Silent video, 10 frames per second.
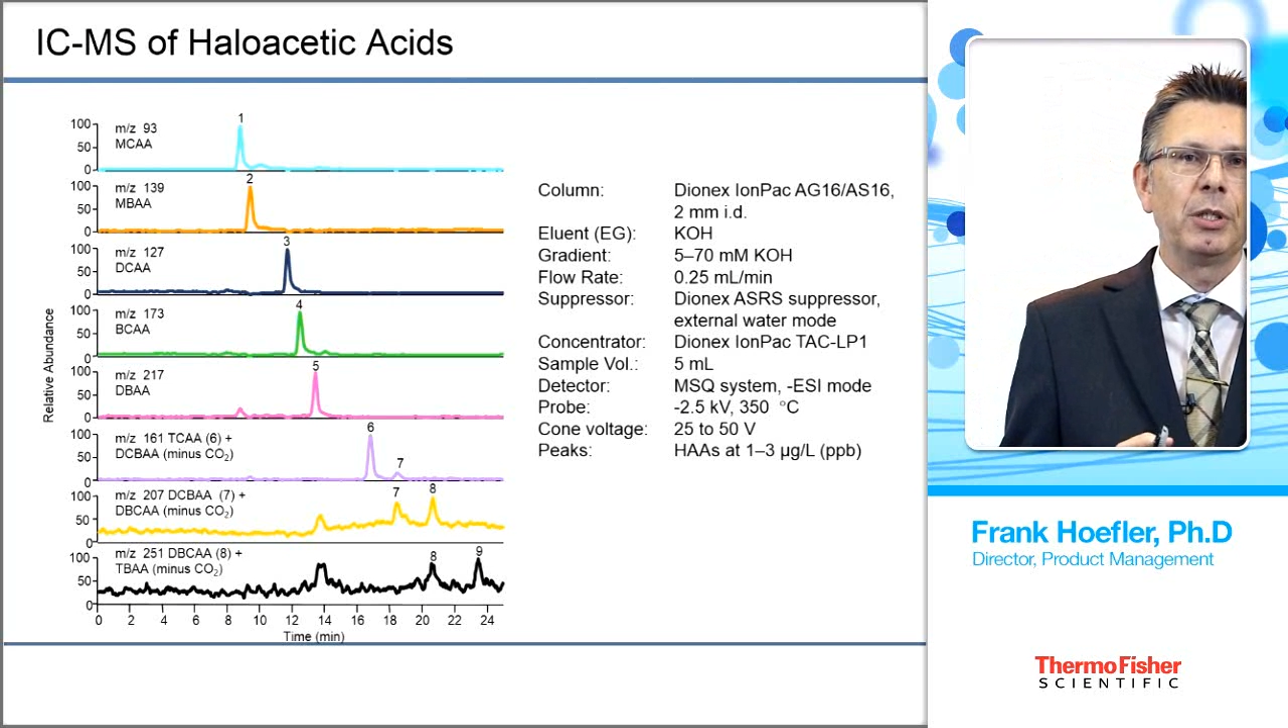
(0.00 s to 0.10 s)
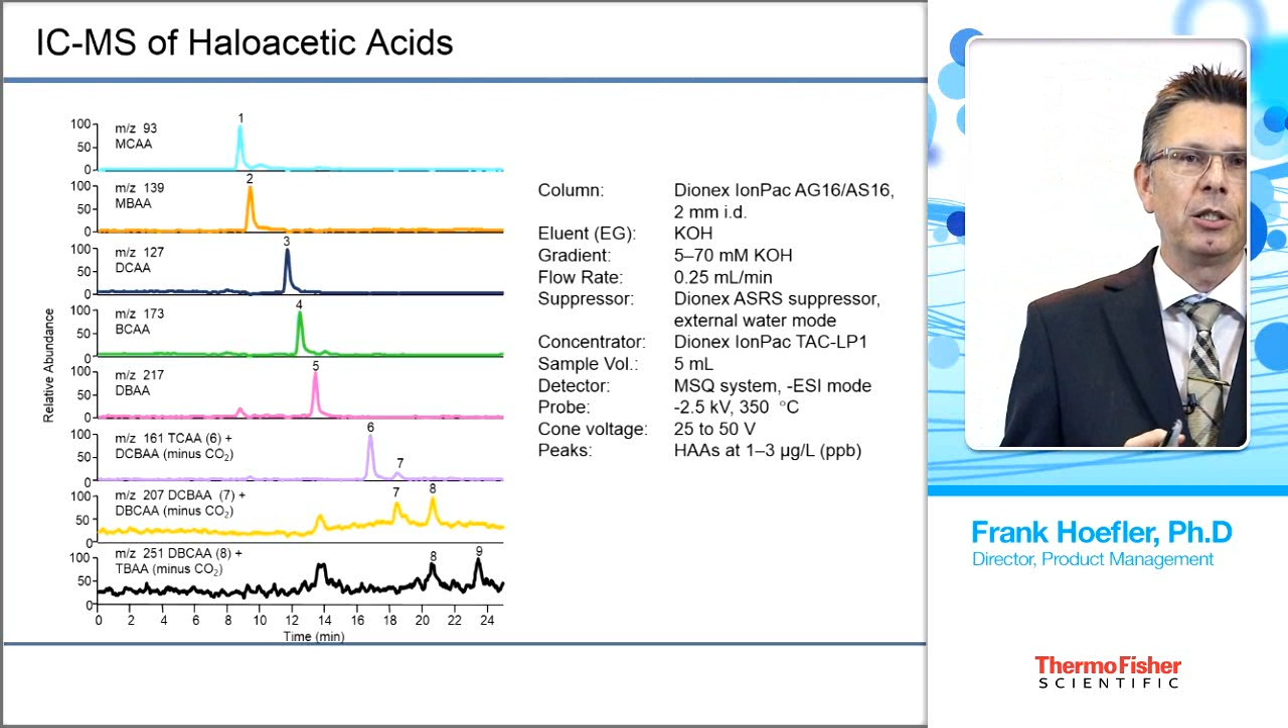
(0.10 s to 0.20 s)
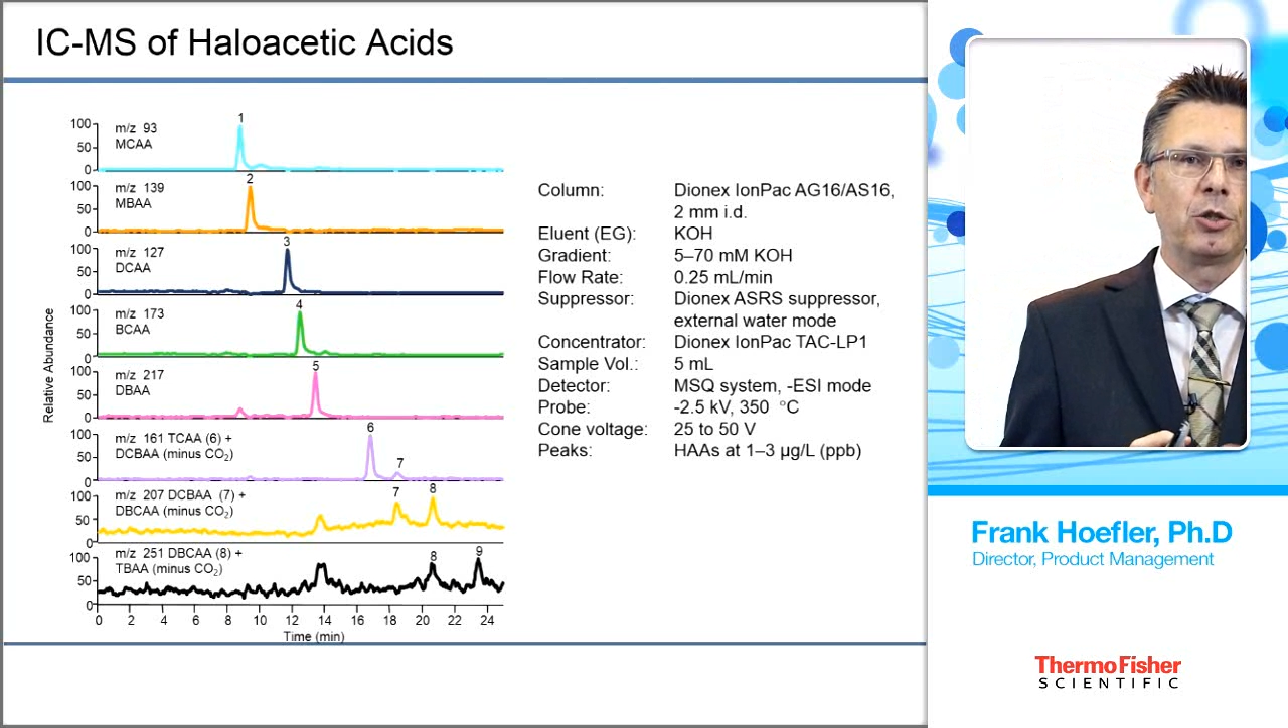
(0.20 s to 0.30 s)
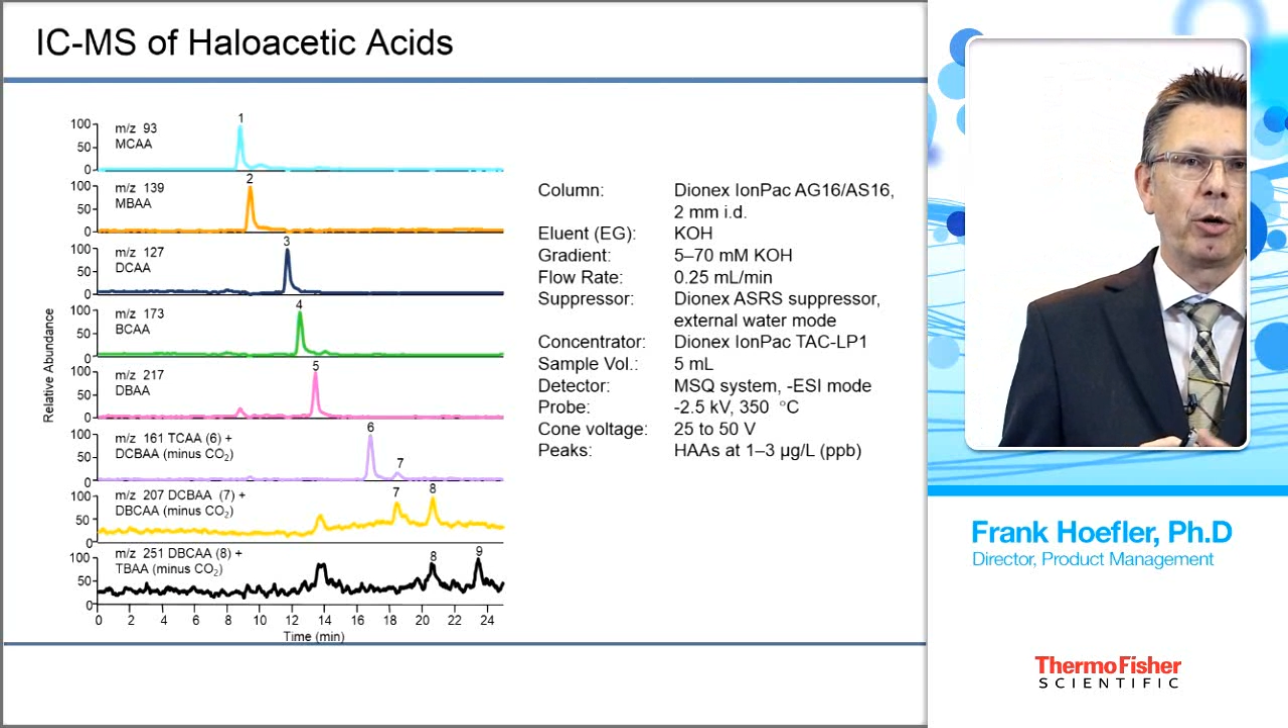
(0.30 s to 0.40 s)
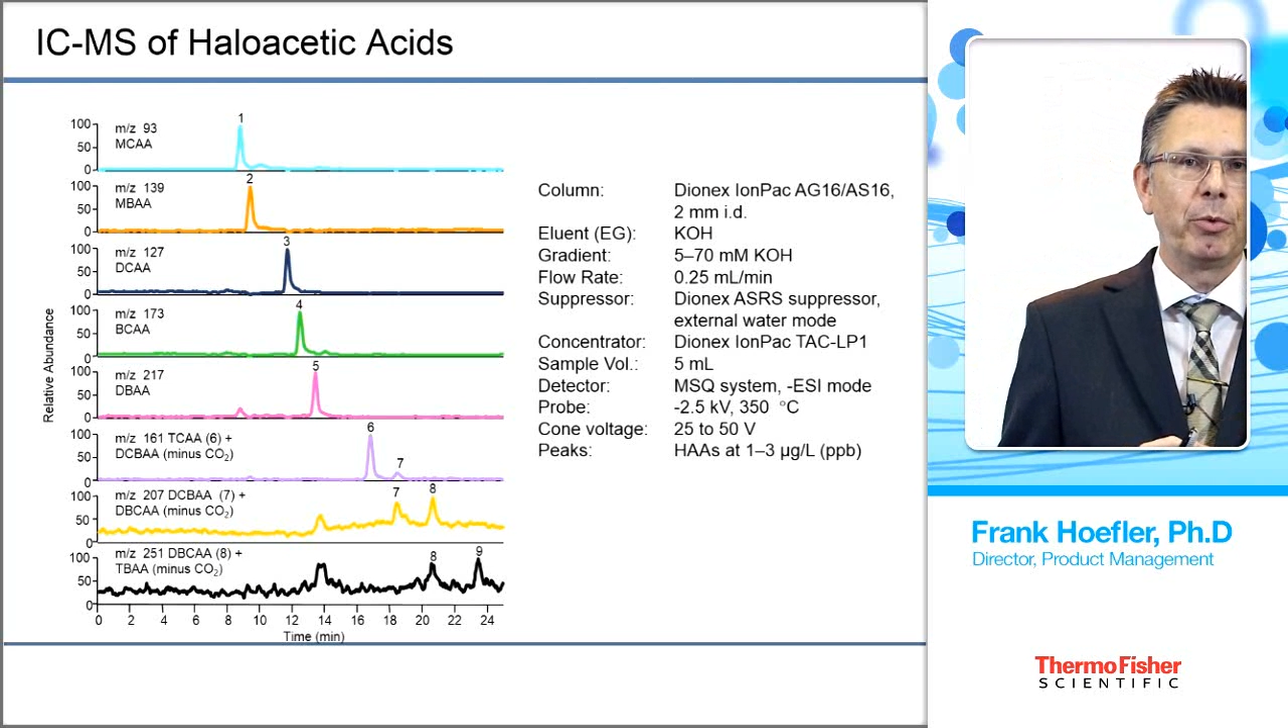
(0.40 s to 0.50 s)

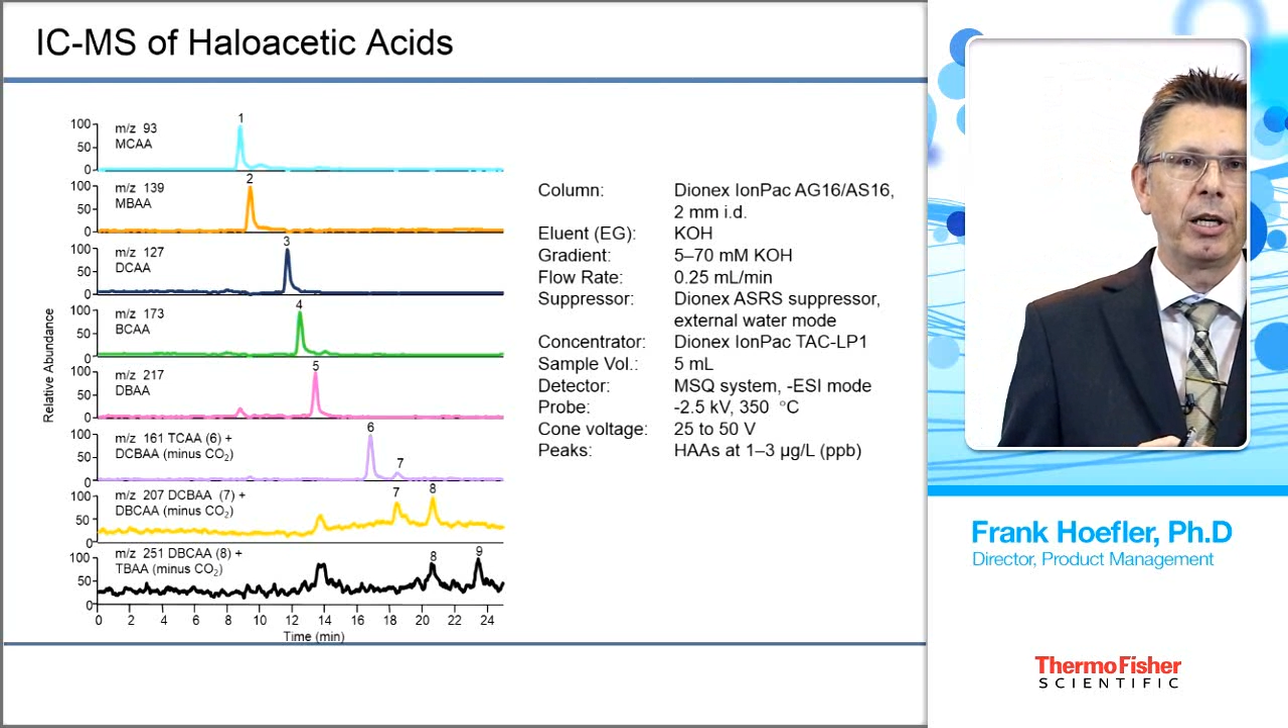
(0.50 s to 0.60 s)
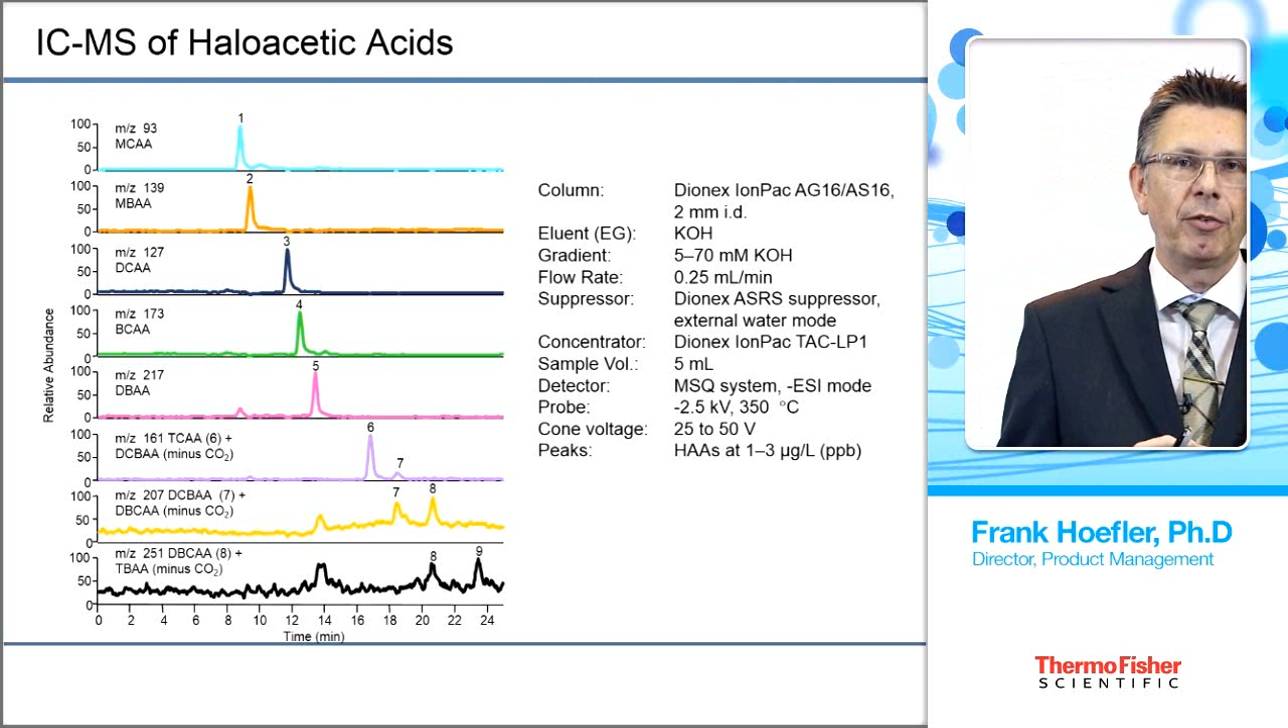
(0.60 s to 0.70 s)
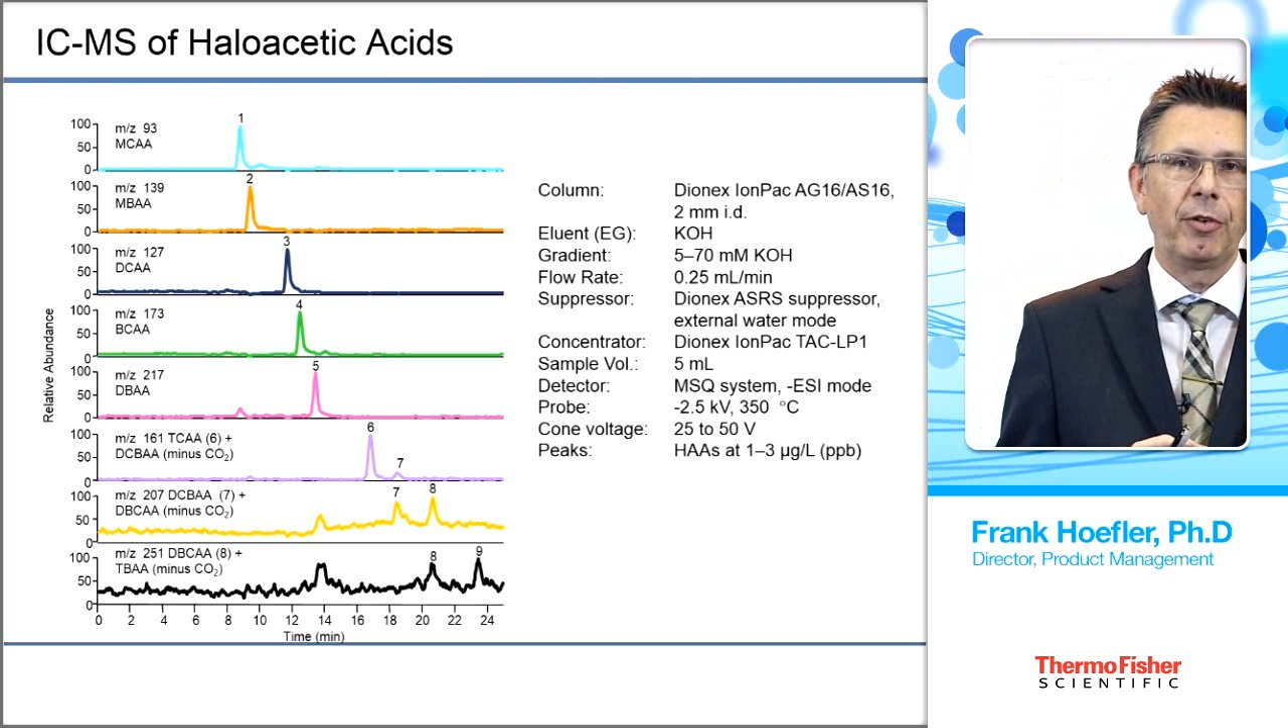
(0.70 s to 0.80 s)
determined at